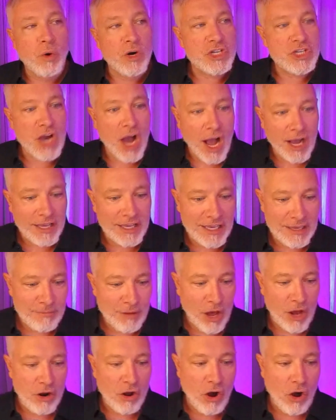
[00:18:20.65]
We're talking
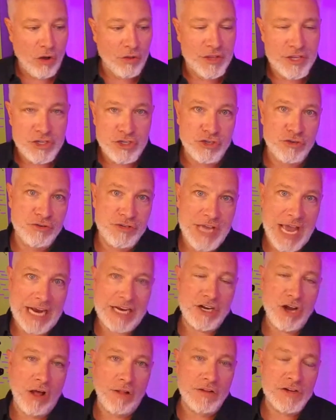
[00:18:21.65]
about all this new
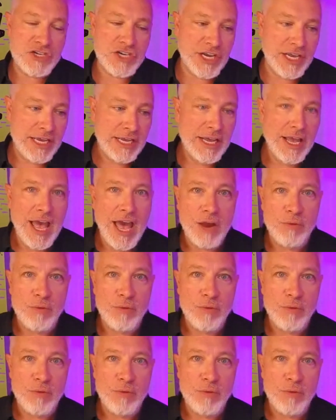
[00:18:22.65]
technology,